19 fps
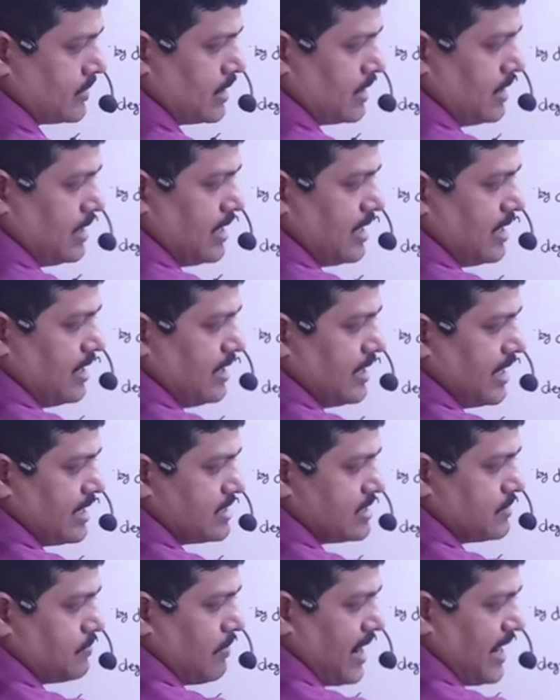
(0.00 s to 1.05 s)
Here it
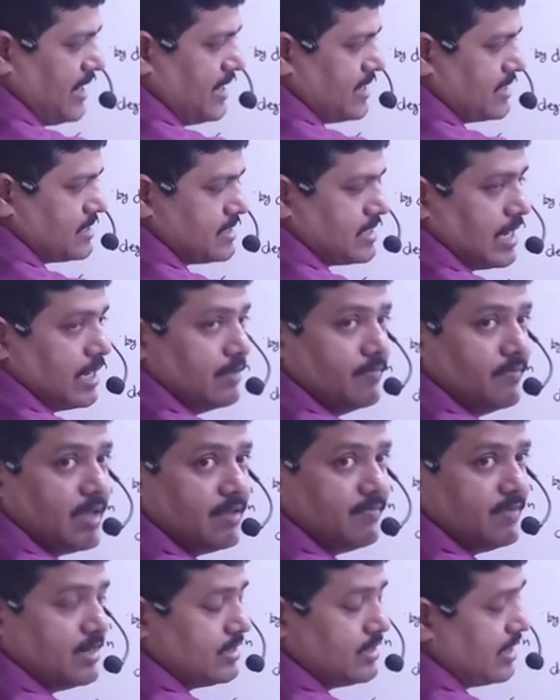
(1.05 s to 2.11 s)
has minus sign.
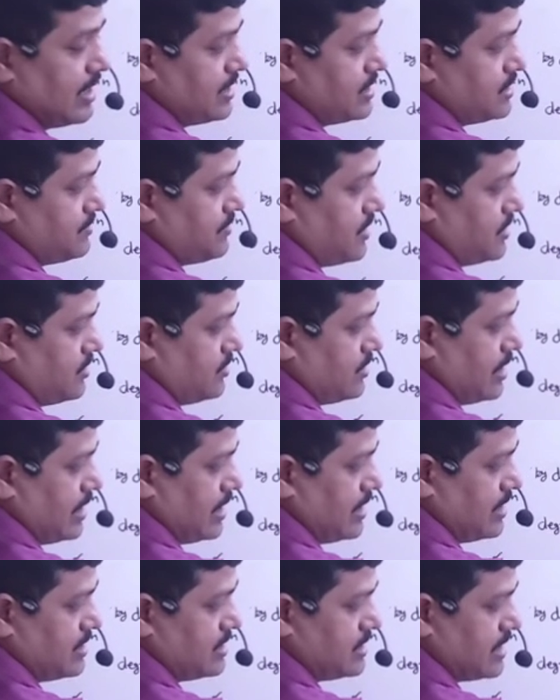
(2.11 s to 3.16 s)
When we transfer to the
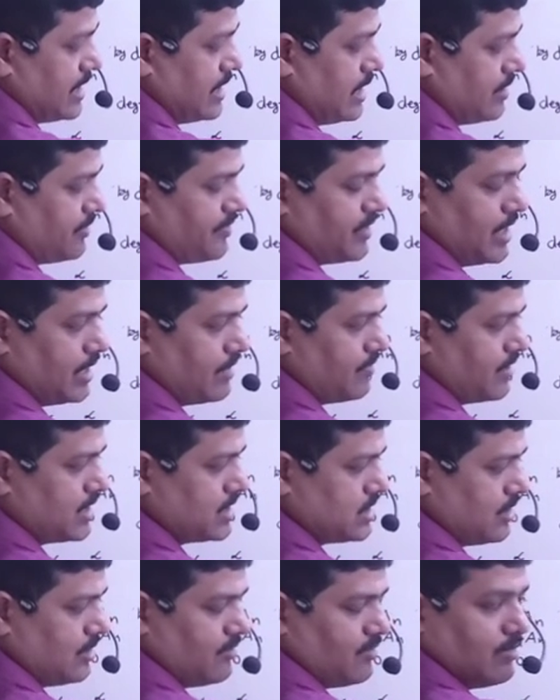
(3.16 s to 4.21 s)
other side of the
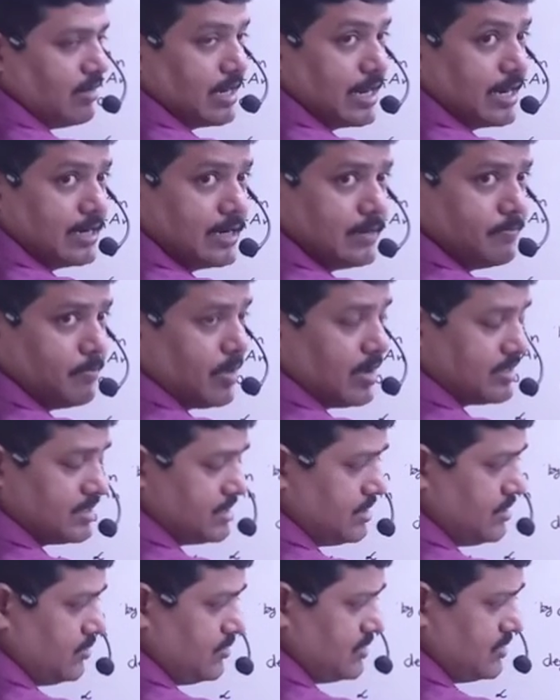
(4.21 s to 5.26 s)
equation, we will get a
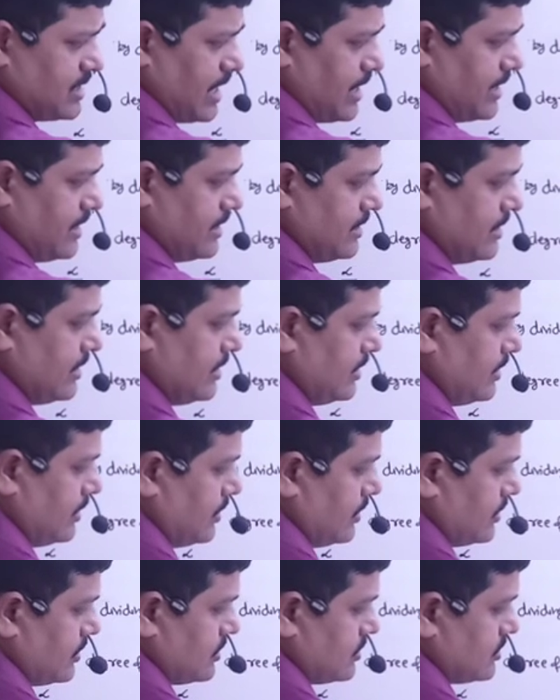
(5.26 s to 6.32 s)
positive sign.
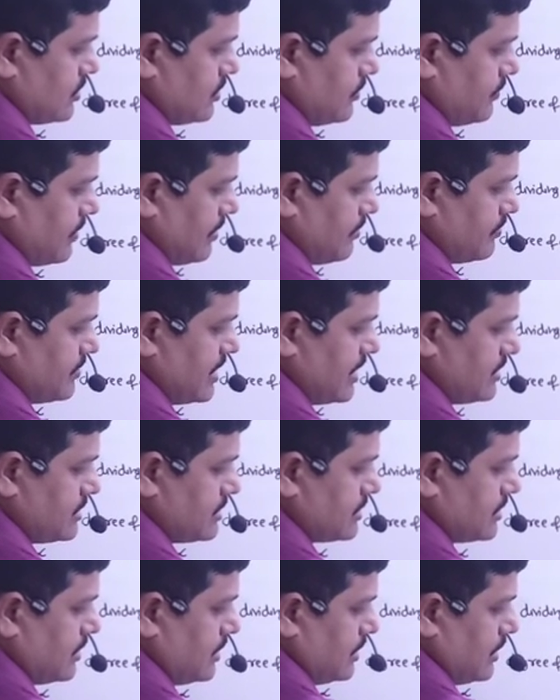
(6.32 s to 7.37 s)
So from
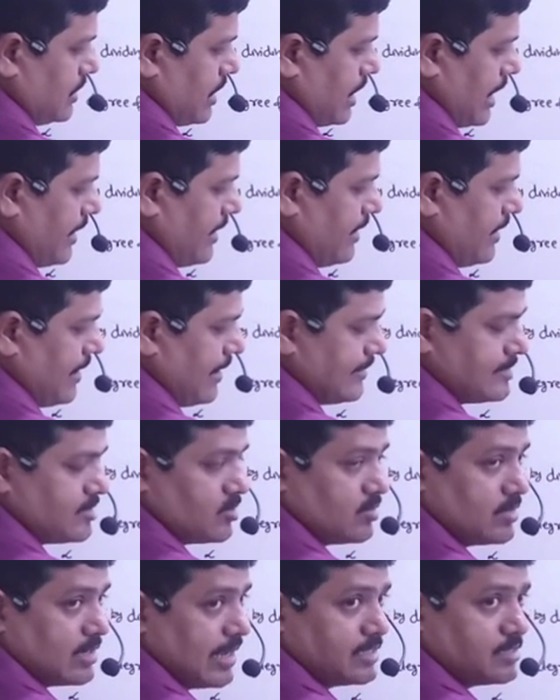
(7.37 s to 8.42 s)
this, I
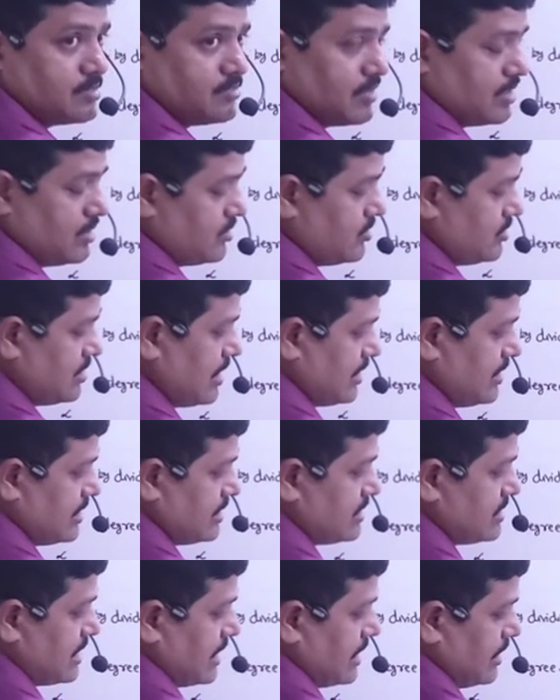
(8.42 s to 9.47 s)
also transferred to the
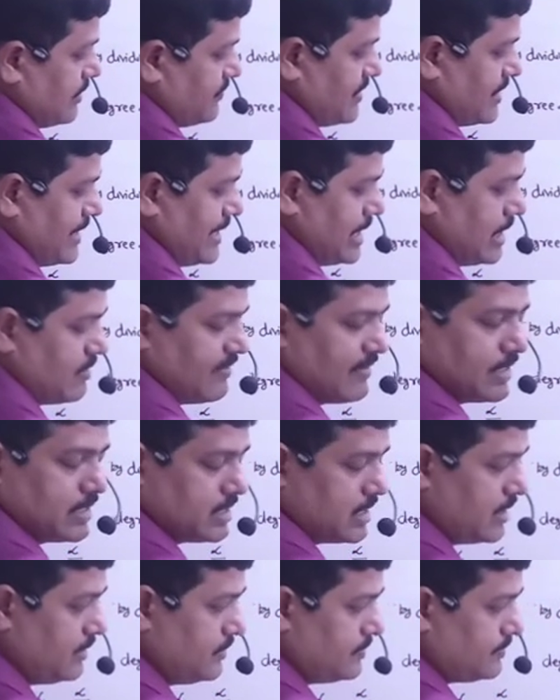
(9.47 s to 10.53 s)
other side of the
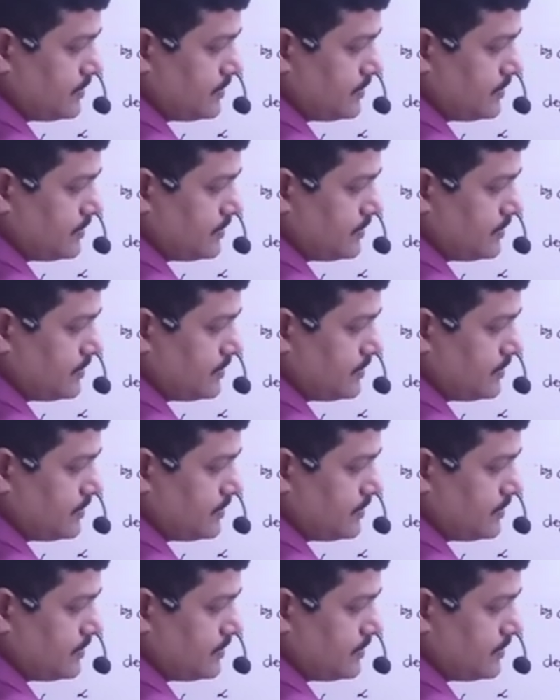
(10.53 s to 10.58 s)
equation.